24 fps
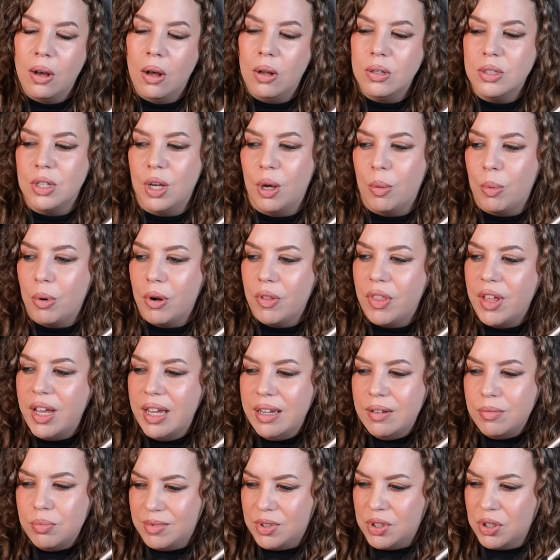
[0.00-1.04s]
Hold up. Are
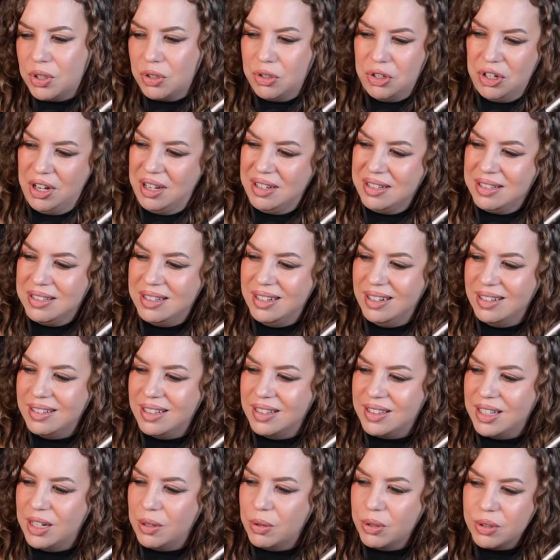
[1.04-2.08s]
they suggesting
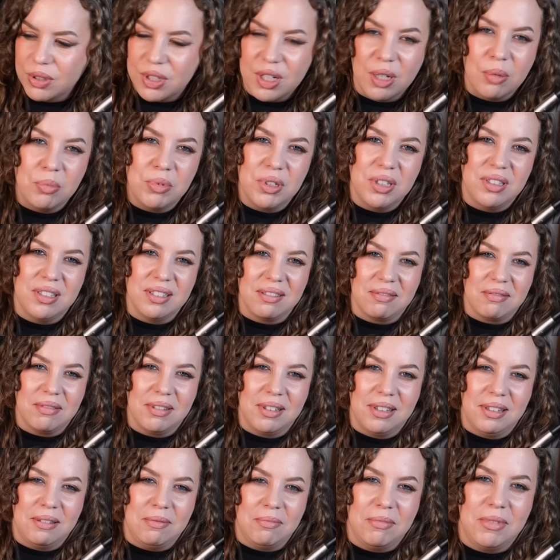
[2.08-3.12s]
that they were tempted to
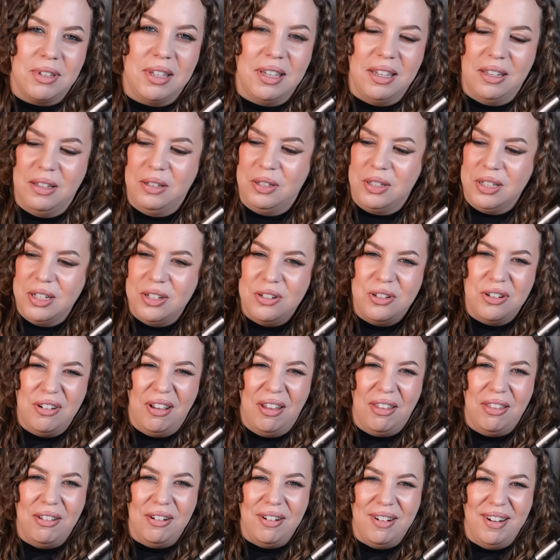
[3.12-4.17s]
kiss each
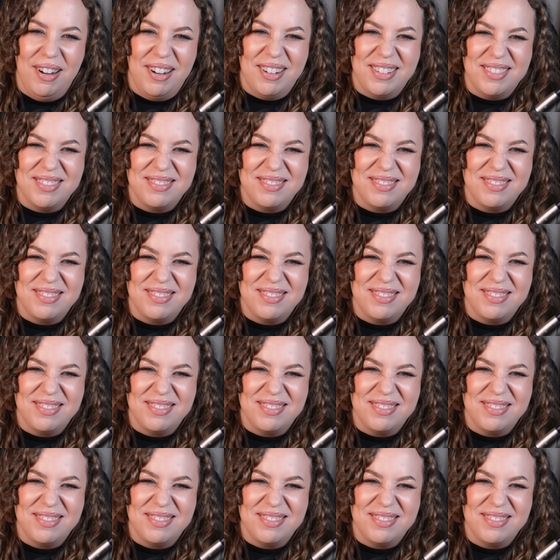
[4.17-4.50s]
other?